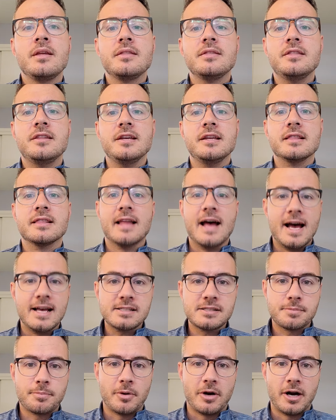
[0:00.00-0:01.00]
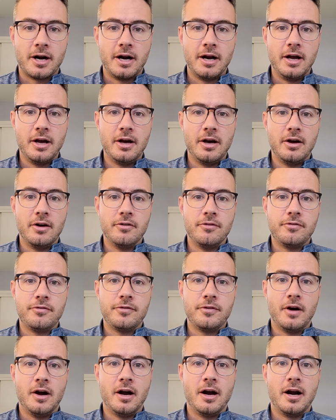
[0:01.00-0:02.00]
the last part
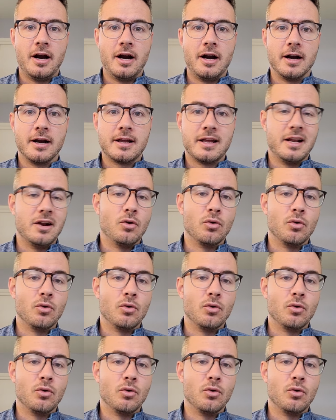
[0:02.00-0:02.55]
of our